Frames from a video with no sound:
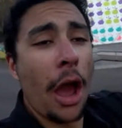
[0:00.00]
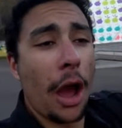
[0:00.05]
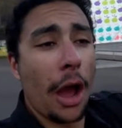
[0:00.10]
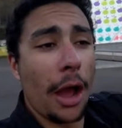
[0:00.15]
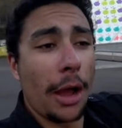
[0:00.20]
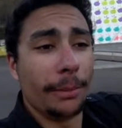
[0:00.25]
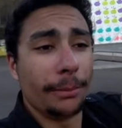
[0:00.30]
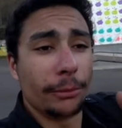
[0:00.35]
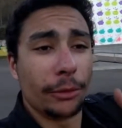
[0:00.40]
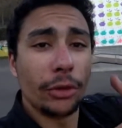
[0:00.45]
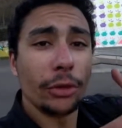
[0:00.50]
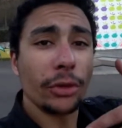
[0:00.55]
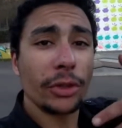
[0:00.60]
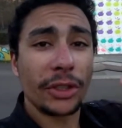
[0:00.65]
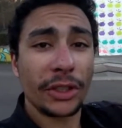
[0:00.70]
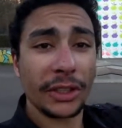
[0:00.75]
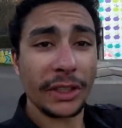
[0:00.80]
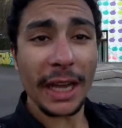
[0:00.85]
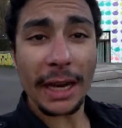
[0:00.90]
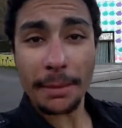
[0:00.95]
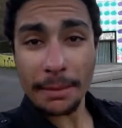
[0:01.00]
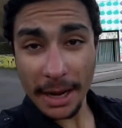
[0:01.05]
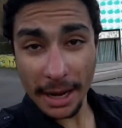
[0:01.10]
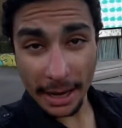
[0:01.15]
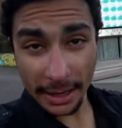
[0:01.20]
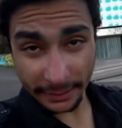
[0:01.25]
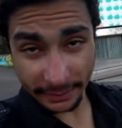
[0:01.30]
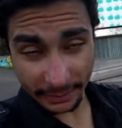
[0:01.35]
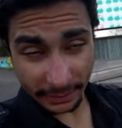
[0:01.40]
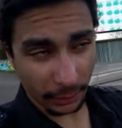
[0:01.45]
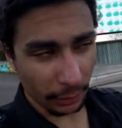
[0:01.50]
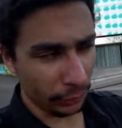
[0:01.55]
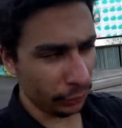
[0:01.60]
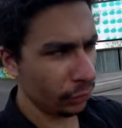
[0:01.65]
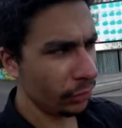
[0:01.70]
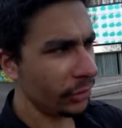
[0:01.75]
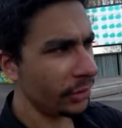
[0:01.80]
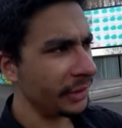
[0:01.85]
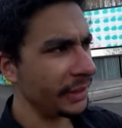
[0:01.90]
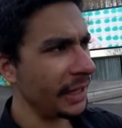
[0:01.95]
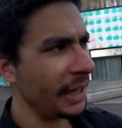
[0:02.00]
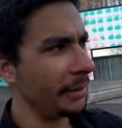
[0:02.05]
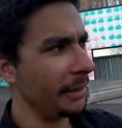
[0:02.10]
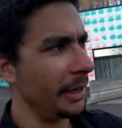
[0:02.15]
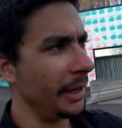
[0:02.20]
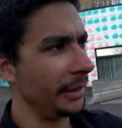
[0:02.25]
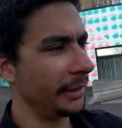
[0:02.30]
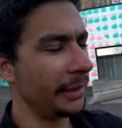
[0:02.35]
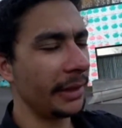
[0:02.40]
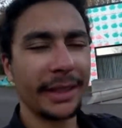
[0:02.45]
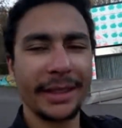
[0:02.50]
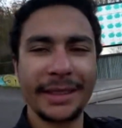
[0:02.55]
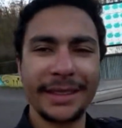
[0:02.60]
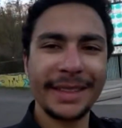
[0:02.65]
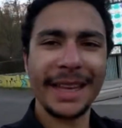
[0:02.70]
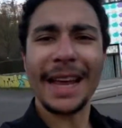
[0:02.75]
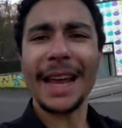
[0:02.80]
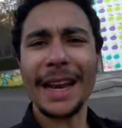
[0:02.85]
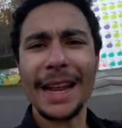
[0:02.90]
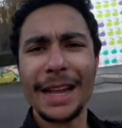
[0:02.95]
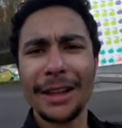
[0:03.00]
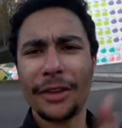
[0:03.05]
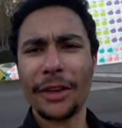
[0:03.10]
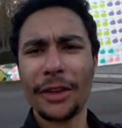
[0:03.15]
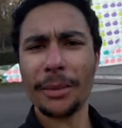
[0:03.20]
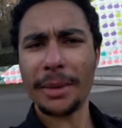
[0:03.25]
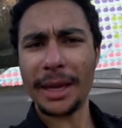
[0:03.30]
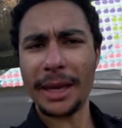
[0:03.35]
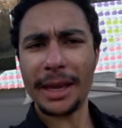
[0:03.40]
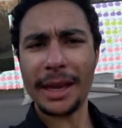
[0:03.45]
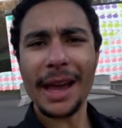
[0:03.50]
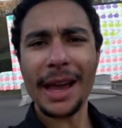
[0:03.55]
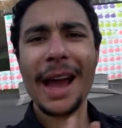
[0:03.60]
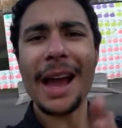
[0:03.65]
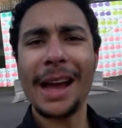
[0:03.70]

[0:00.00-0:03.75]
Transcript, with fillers: um, do send me it. Do send me it. Send it to me